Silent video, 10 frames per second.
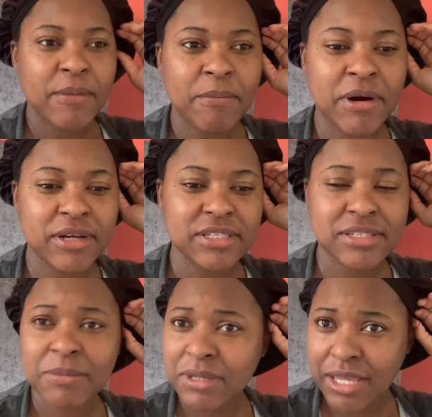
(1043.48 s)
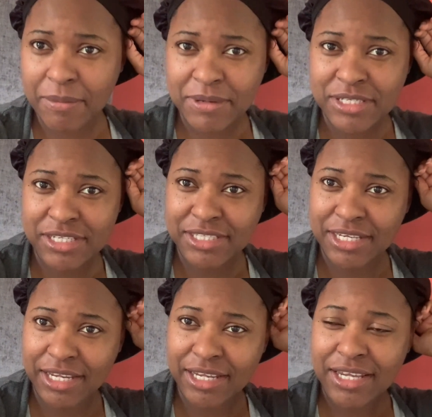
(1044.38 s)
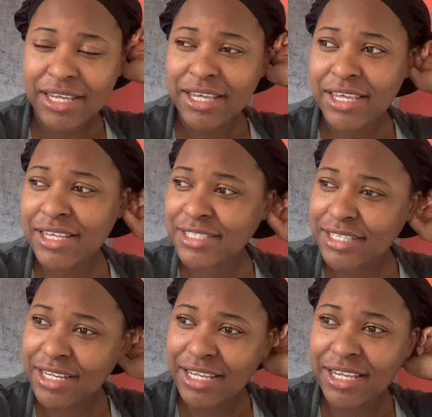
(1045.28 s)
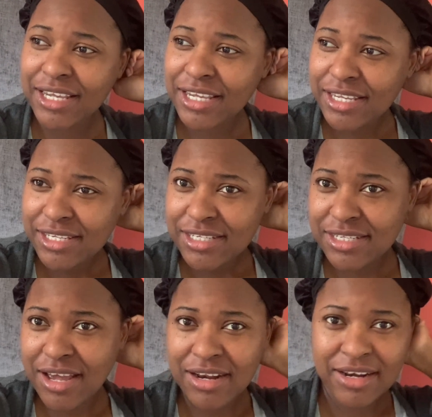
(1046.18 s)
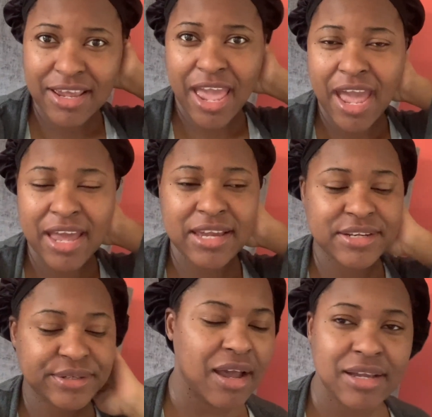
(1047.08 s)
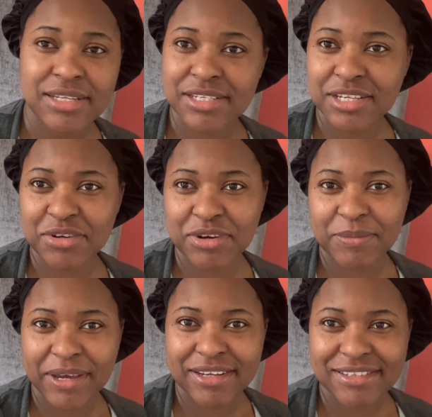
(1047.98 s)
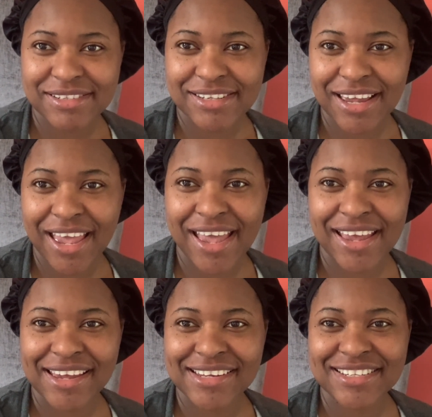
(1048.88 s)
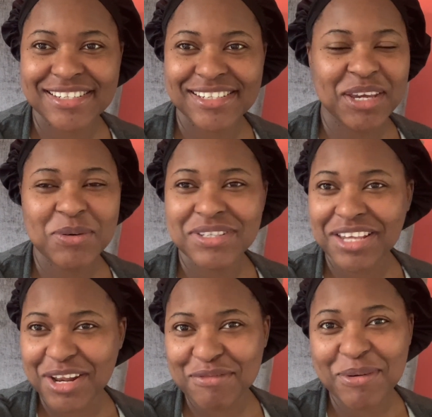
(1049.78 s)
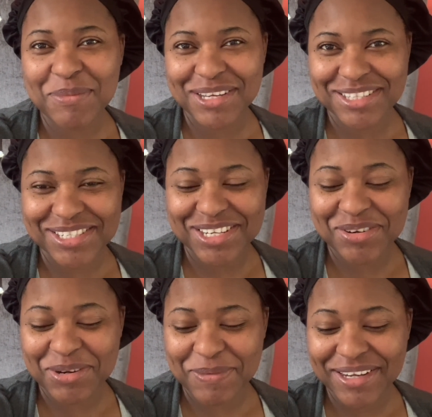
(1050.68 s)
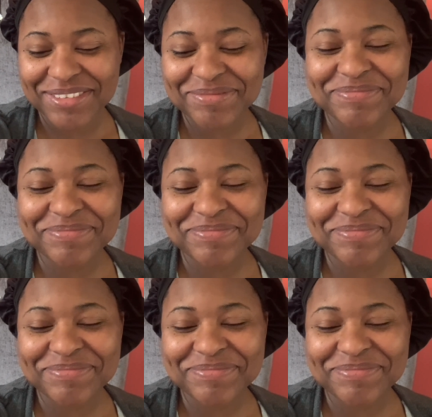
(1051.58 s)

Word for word: but something happened yesterday. Yesterday Sean and I had a disagreement, and it was kind of a big disagreement,